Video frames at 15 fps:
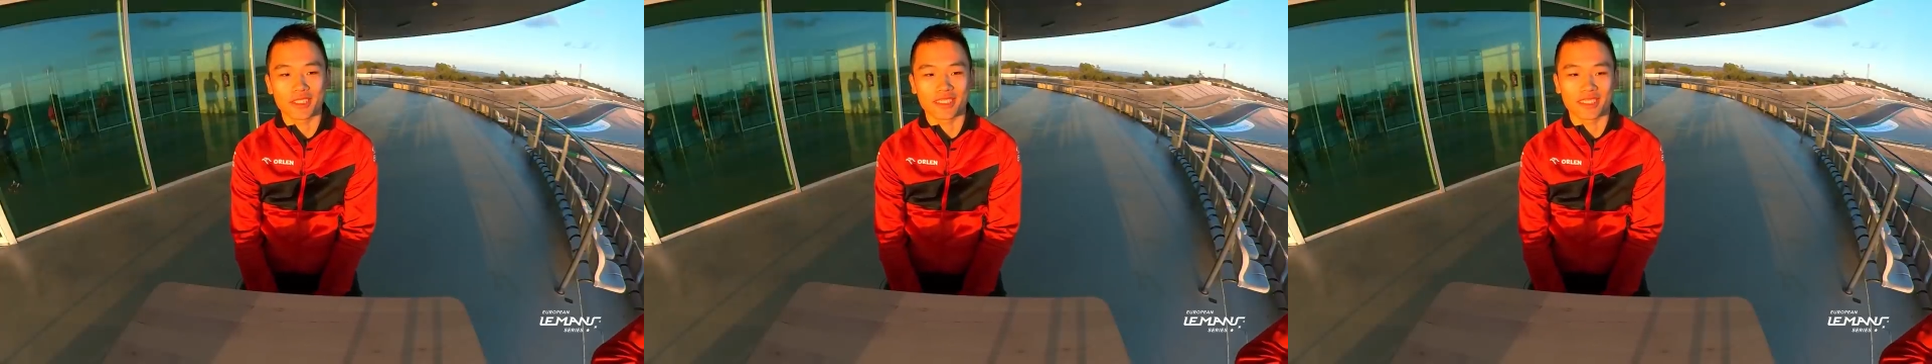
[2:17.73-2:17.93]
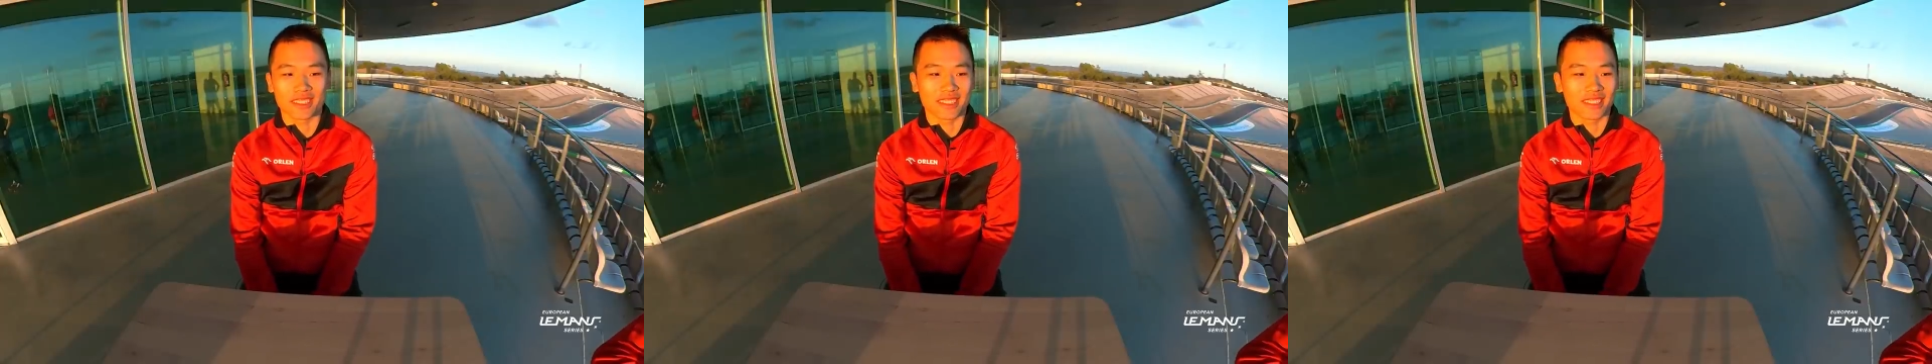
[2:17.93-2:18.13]

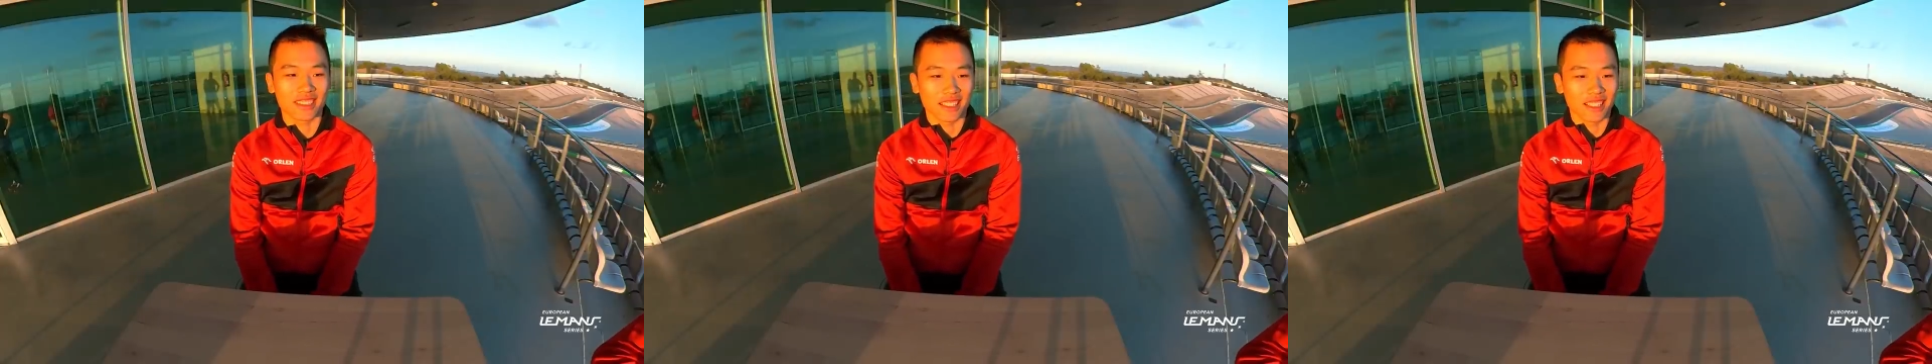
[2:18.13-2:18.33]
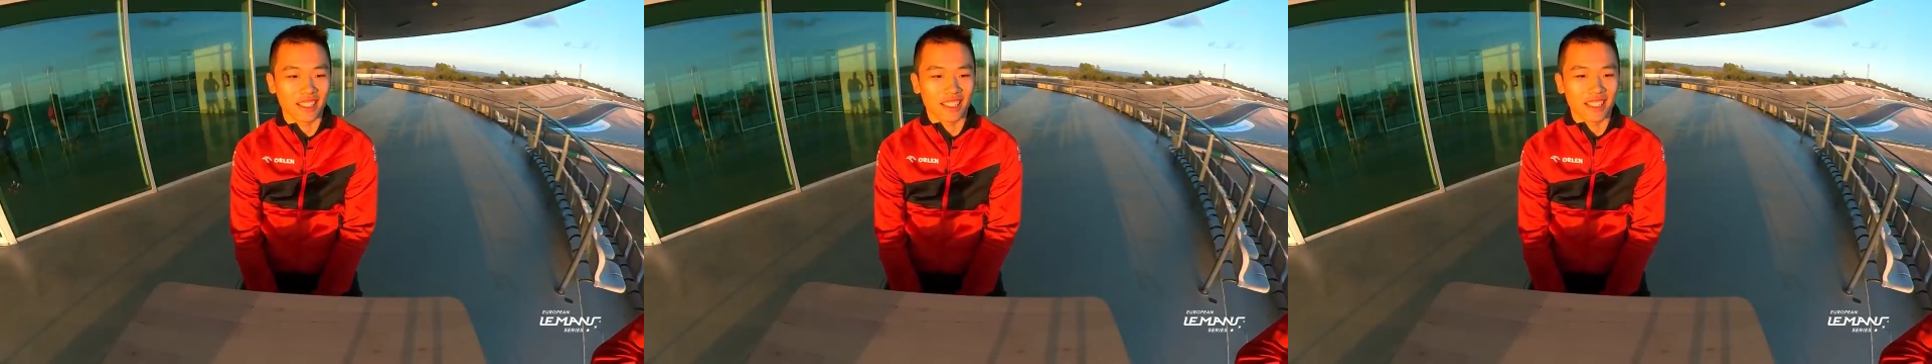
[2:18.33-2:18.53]
and
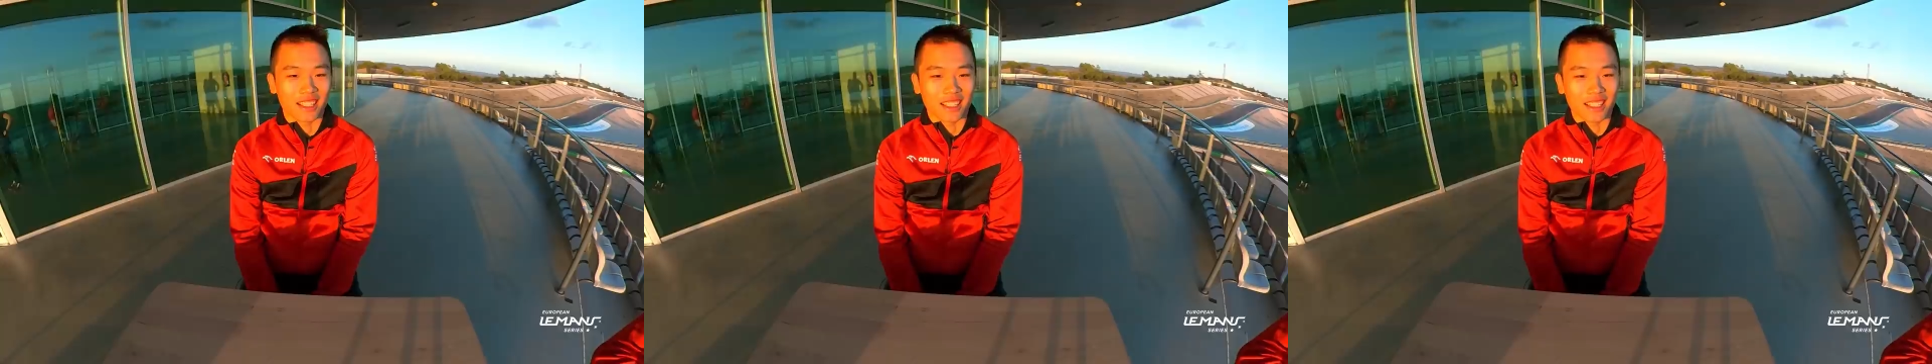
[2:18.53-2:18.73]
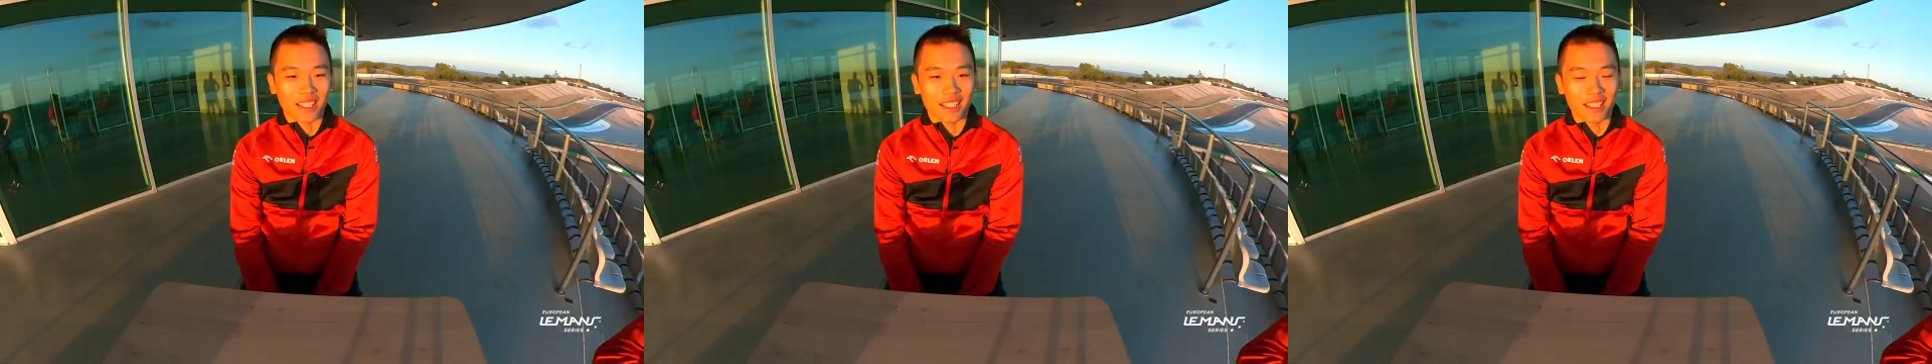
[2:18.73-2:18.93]

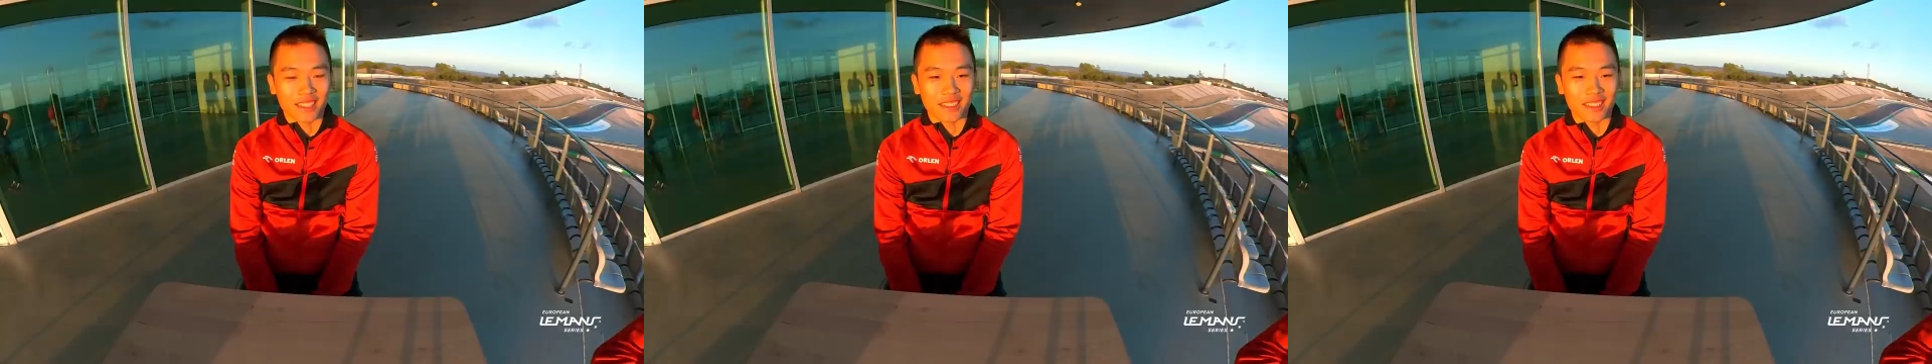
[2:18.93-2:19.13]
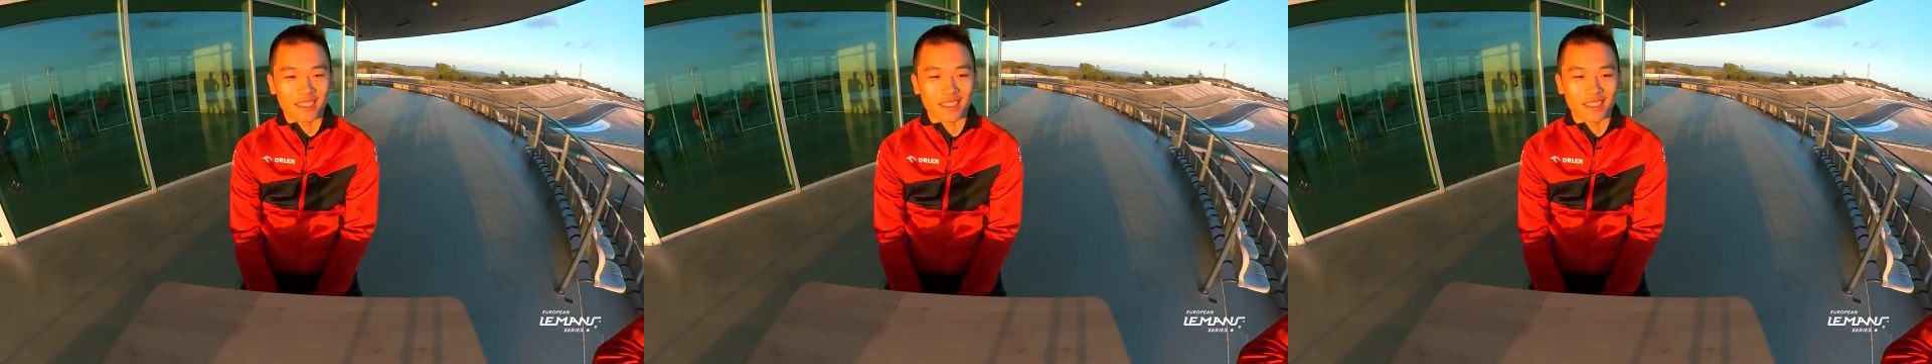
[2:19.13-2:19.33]

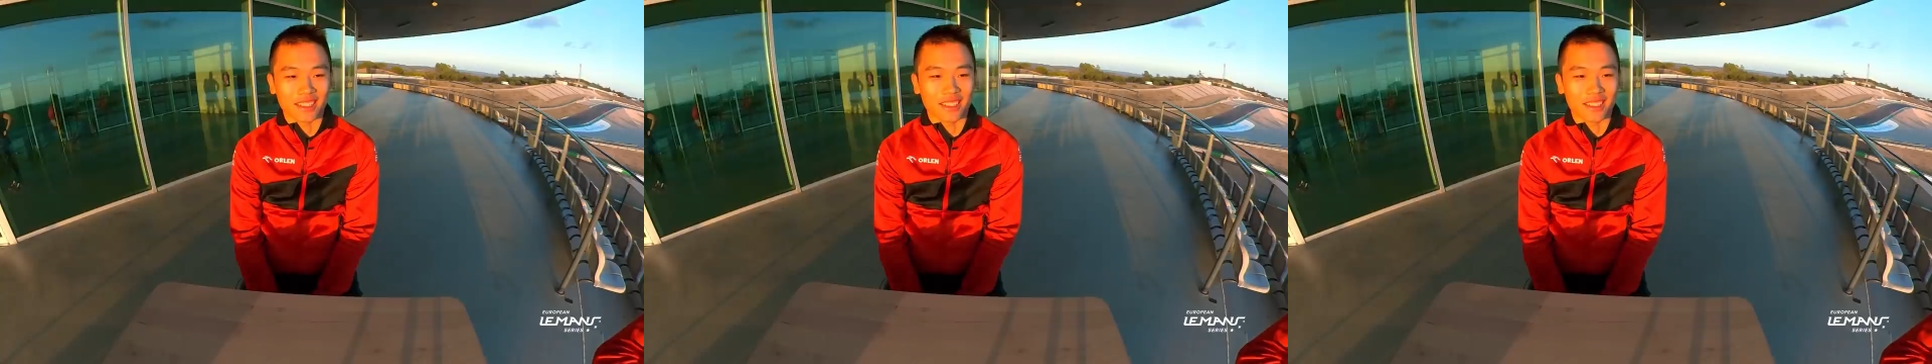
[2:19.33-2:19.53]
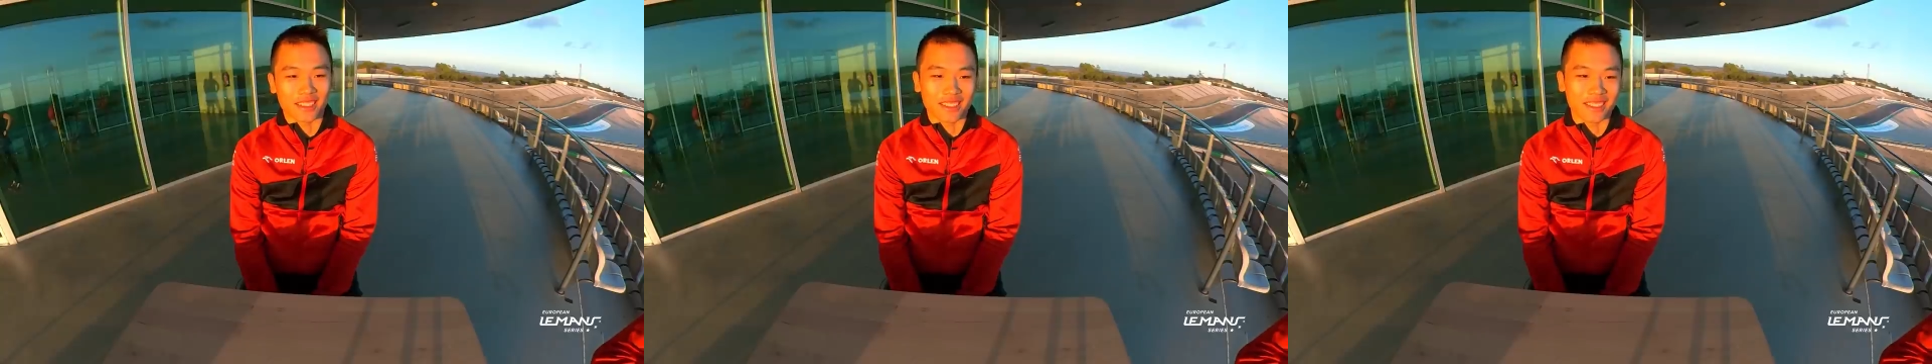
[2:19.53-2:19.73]
yeah, then
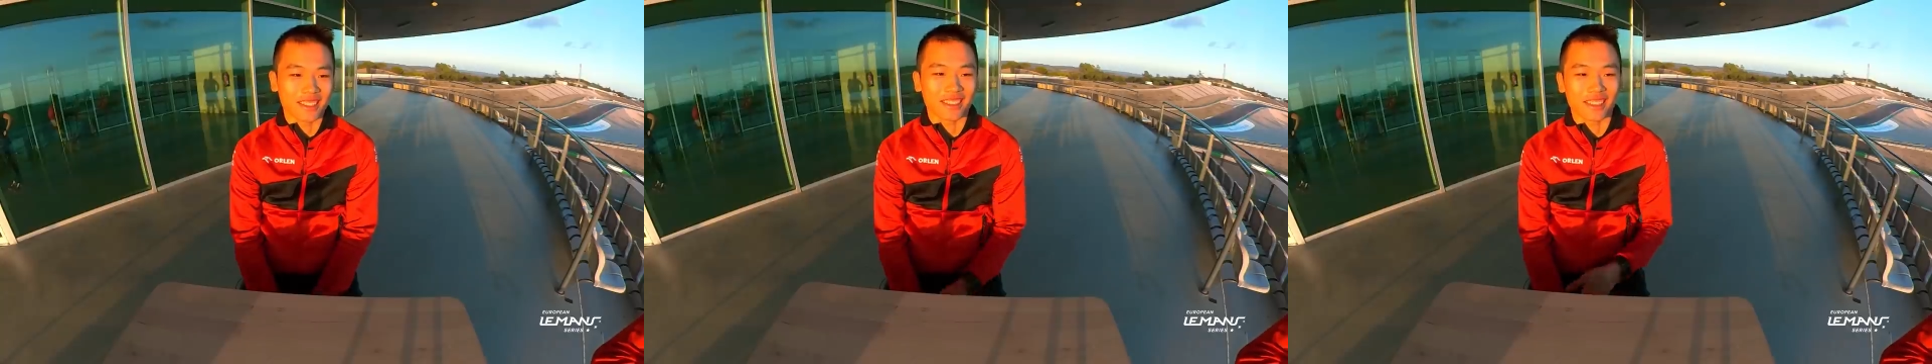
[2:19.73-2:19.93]
uh,